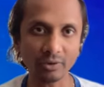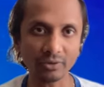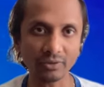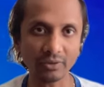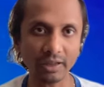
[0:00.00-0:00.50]

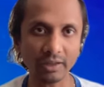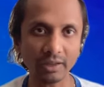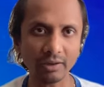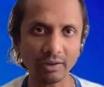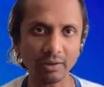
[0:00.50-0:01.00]
process, like
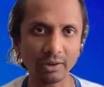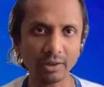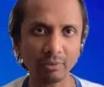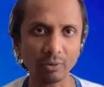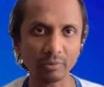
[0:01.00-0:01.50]
in
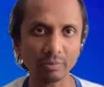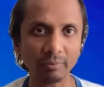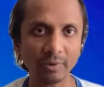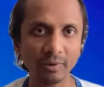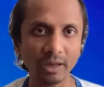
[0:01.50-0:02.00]
our roadmap.
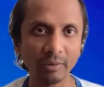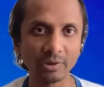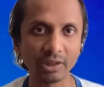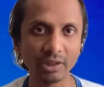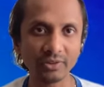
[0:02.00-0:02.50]

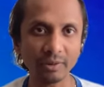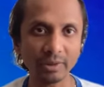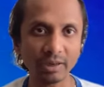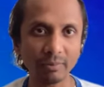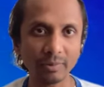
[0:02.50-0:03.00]
Everything is
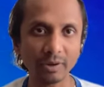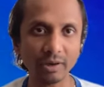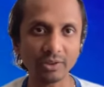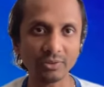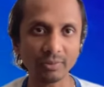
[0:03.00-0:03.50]
coming up
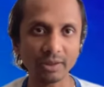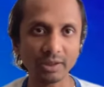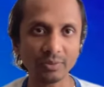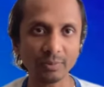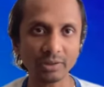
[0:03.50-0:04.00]
as we
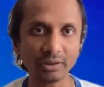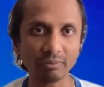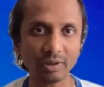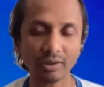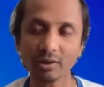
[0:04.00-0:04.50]
expected,
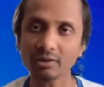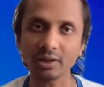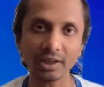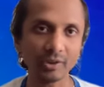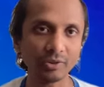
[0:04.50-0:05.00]
but not
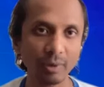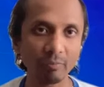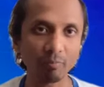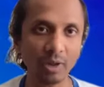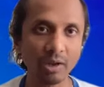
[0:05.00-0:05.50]
DASP,
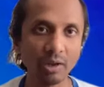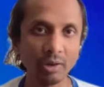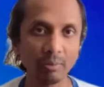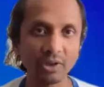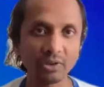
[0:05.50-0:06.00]

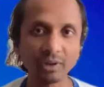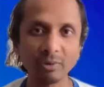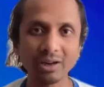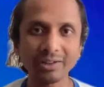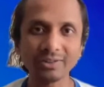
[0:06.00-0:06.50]
because there
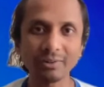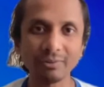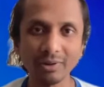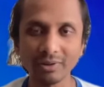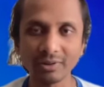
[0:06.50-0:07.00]
were like
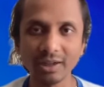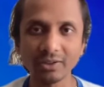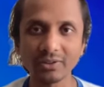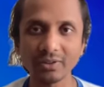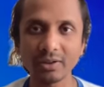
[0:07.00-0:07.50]
several
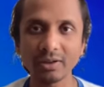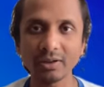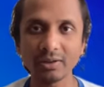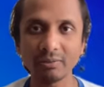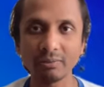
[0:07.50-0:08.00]
things
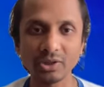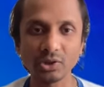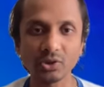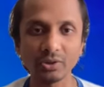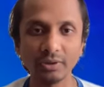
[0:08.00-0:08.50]

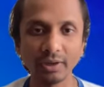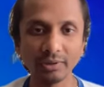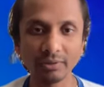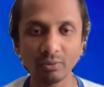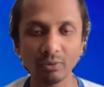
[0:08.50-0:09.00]
which
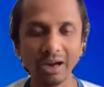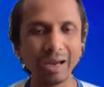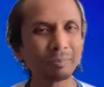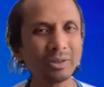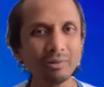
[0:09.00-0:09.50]
didn't
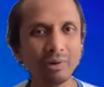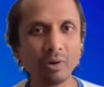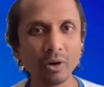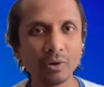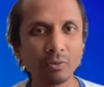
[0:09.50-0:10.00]
happen
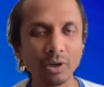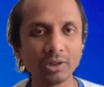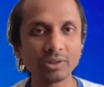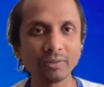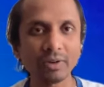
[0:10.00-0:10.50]
or
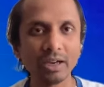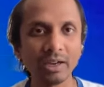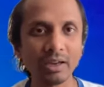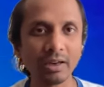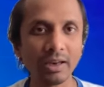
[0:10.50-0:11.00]
work the
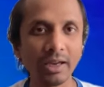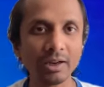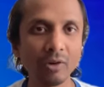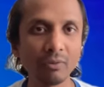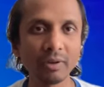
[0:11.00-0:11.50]
way like
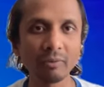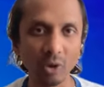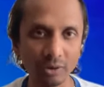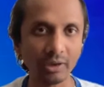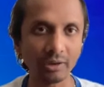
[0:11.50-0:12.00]
how we
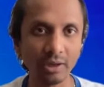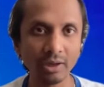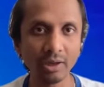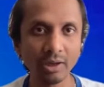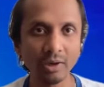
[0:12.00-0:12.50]
wanted.
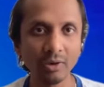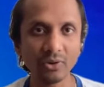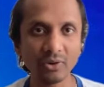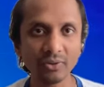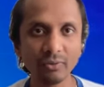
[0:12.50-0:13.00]

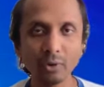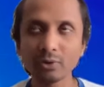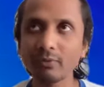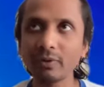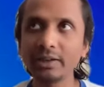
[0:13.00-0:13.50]
First of all,
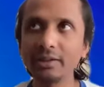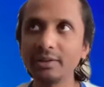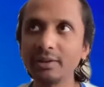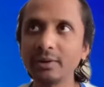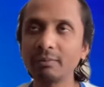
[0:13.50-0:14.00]
to find